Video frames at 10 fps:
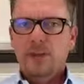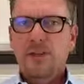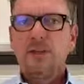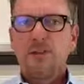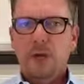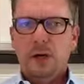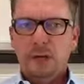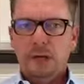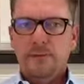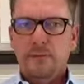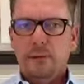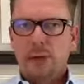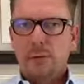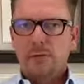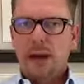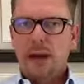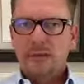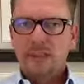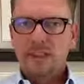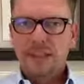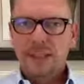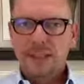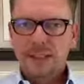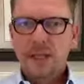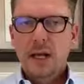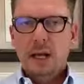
this strain of coronavirus is,